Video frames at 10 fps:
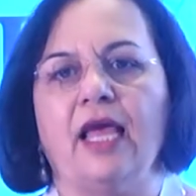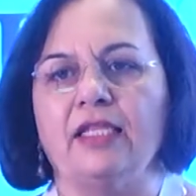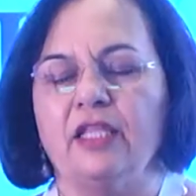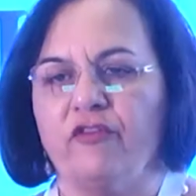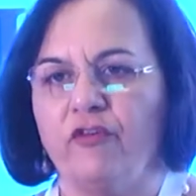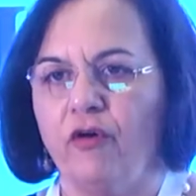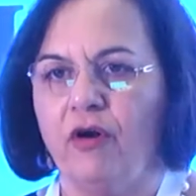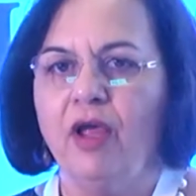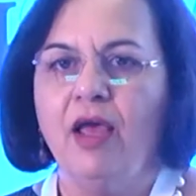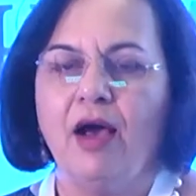and
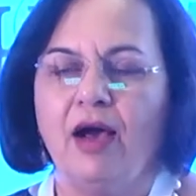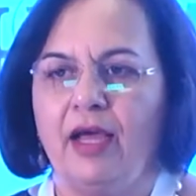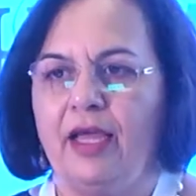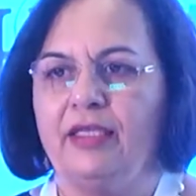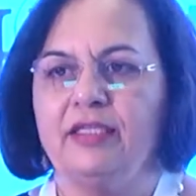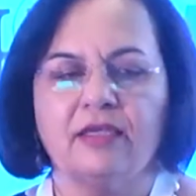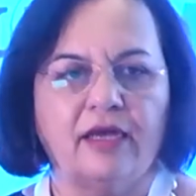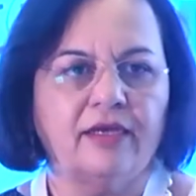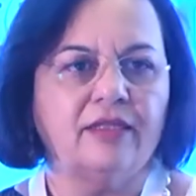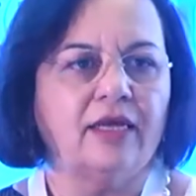therefore I
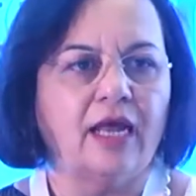decided that